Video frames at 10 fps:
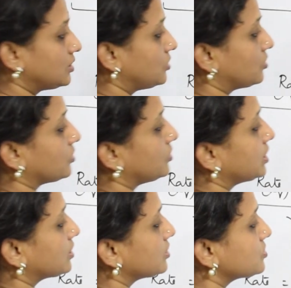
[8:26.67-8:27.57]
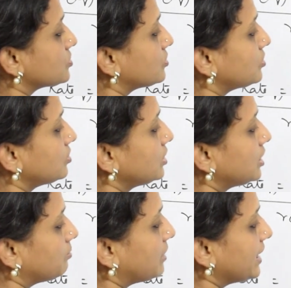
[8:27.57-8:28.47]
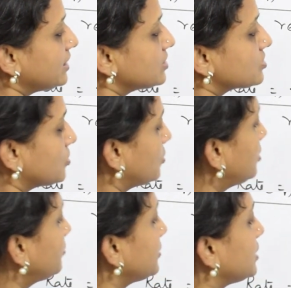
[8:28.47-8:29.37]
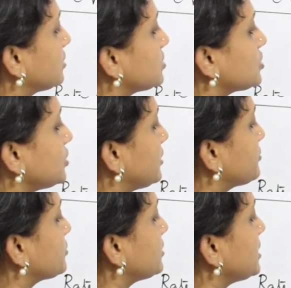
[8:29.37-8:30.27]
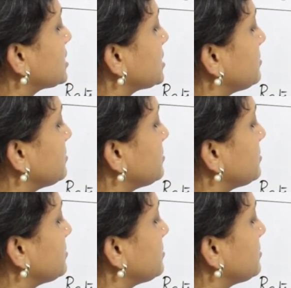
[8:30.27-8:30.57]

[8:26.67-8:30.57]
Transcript: Not there. So minus of, here also you have to write